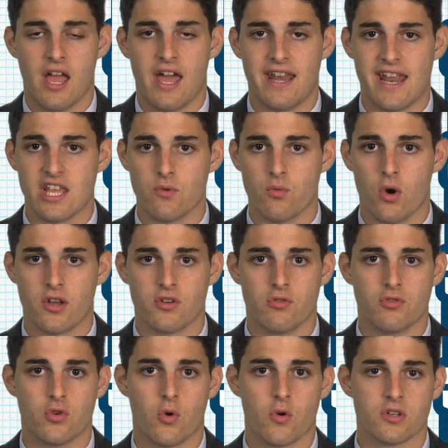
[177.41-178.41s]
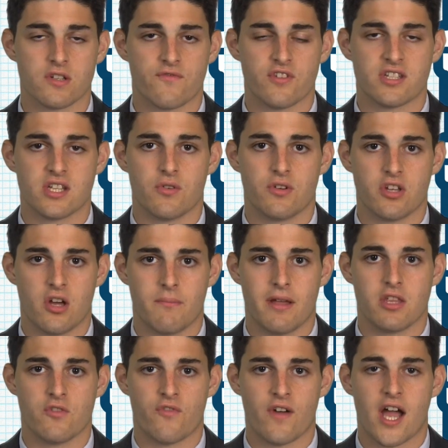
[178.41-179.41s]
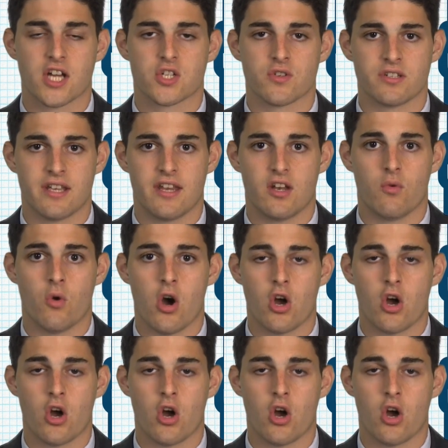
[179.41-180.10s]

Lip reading: and anyone who tours a facility on Manufacturing Day to